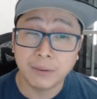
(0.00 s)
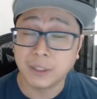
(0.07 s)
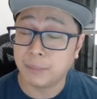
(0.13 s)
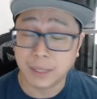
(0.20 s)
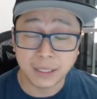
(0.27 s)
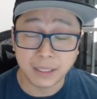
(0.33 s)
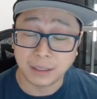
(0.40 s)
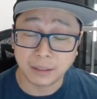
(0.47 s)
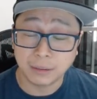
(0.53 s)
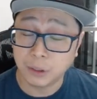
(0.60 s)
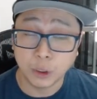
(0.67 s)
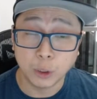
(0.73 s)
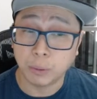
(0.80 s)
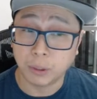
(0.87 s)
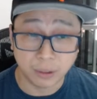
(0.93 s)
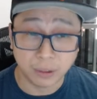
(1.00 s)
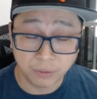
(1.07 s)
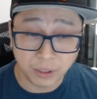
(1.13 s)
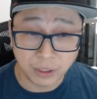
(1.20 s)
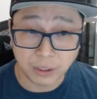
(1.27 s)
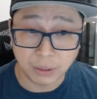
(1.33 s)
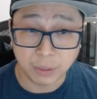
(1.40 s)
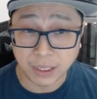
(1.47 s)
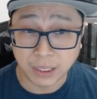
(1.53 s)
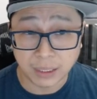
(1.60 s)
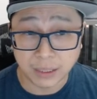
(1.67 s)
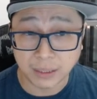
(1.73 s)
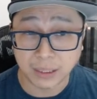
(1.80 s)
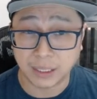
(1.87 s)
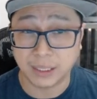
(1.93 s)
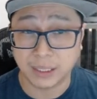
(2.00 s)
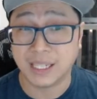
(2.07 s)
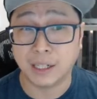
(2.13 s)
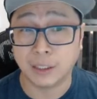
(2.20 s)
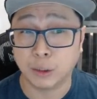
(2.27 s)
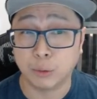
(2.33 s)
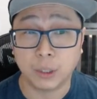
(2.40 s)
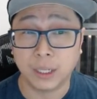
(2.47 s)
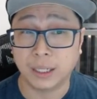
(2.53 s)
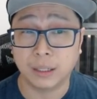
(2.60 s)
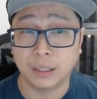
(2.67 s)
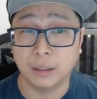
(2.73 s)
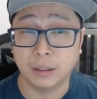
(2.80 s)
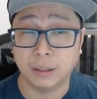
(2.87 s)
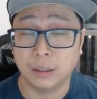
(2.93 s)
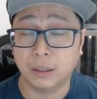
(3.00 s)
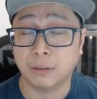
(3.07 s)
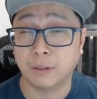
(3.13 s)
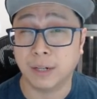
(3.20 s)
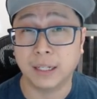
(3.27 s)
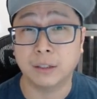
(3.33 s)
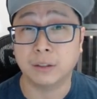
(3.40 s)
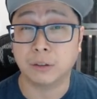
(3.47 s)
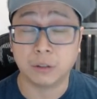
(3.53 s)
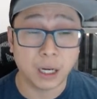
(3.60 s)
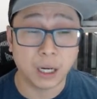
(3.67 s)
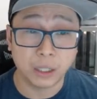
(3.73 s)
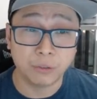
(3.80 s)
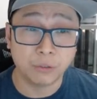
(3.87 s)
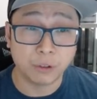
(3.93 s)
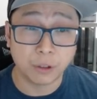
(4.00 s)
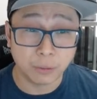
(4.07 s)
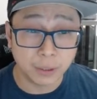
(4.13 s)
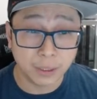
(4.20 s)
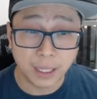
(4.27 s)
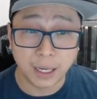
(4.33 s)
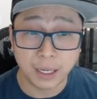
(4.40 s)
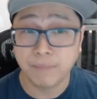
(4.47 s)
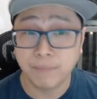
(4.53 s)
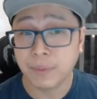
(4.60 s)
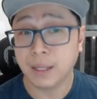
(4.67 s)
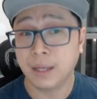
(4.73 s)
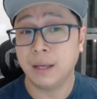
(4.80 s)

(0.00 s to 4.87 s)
which makes it super confusing because it sounds more like a, a regular Roth four oh one k,